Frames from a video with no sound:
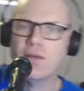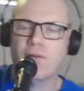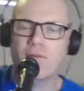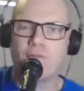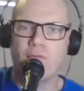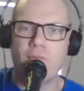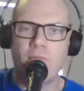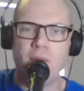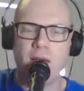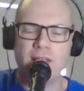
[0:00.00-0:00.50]

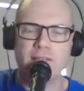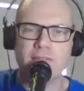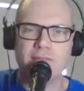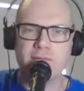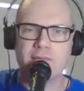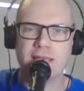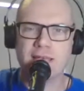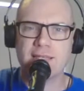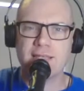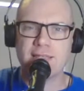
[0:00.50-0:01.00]
we'll bounce
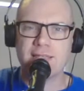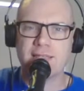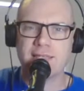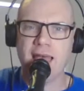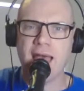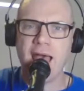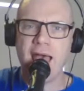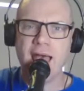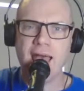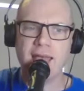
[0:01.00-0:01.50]
from side to
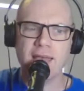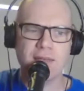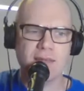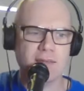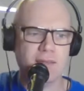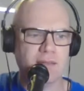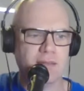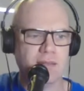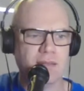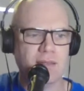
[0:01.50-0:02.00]
side.
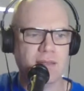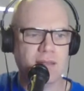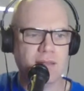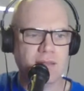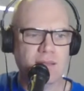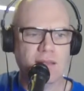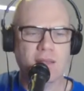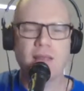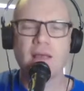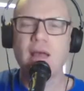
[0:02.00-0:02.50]

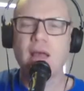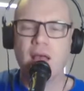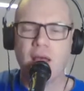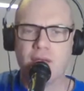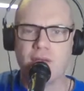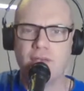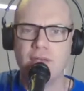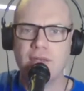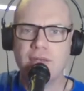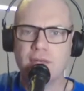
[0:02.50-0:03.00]

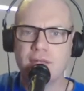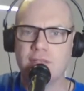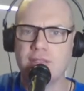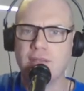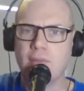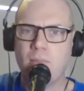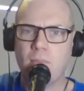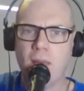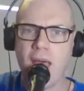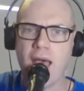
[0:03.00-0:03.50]
You need
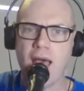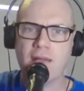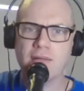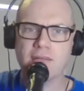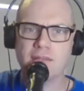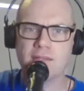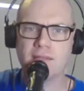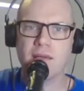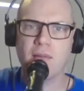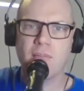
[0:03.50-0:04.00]
to
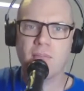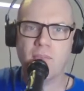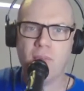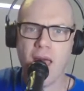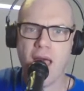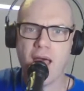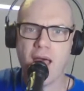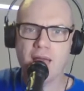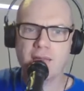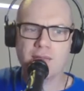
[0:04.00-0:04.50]
bounce,
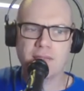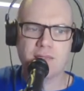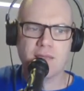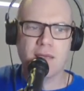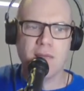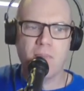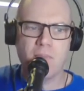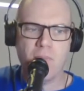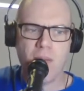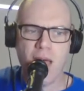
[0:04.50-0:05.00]
bounce,
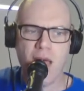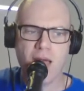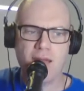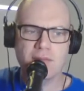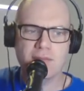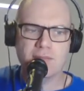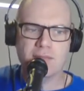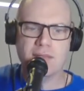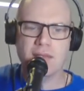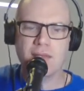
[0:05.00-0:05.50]

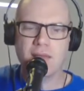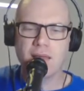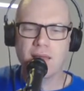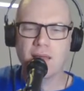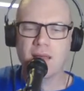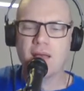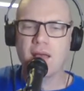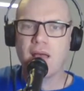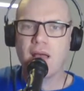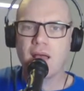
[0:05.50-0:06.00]
bounce.
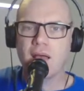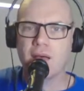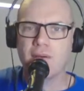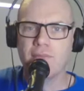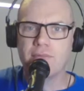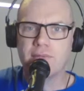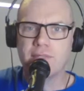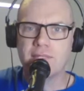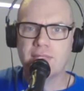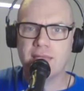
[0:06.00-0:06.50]

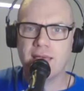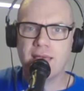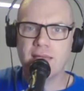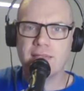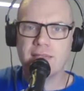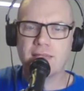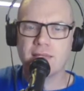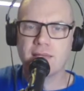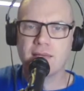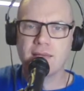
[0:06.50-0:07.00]
We'll sit
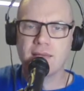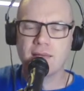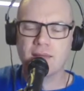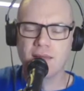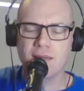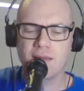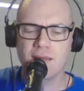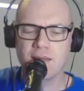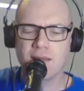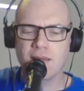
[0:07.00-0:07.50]

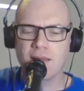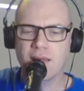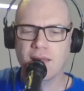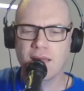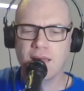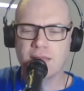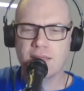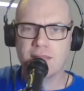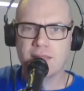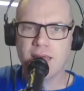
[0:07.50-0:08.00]

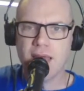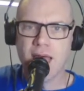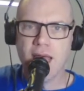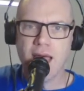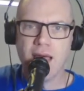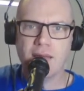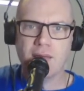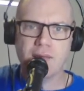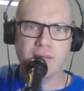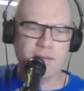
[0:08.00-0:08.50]

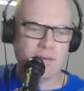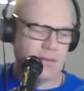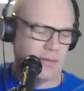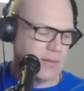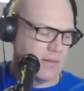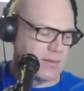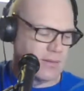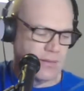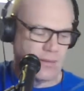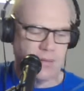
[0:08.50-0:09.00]
down,
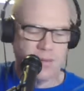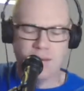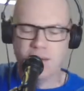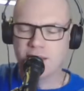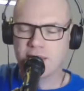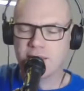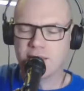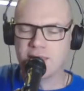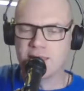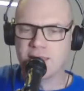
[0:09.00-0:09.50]

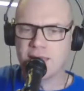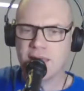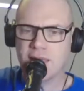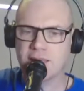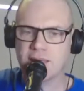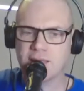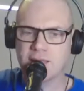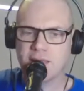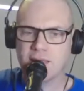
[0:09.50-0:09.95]
sit